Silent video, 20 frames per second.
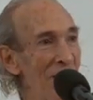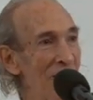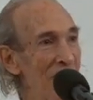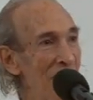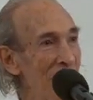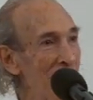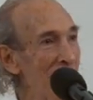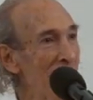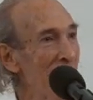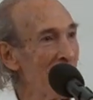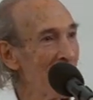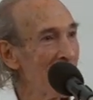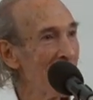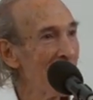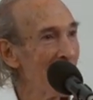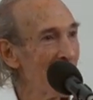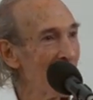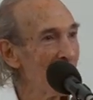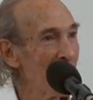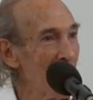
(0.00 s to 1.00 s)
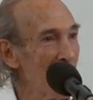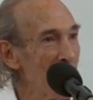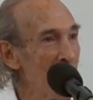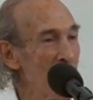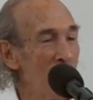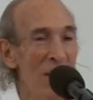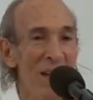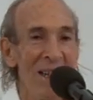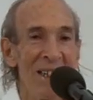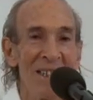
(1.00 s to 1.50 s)
of the
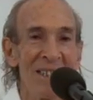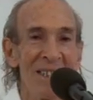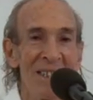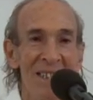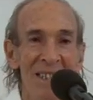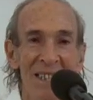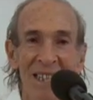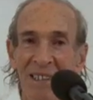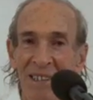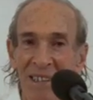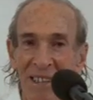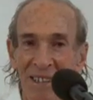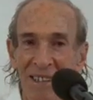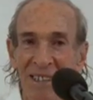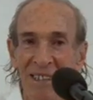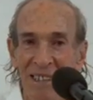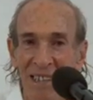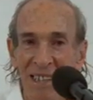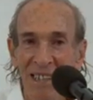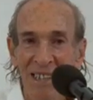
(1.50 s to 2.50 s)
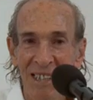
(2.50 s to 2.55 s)
first rains and a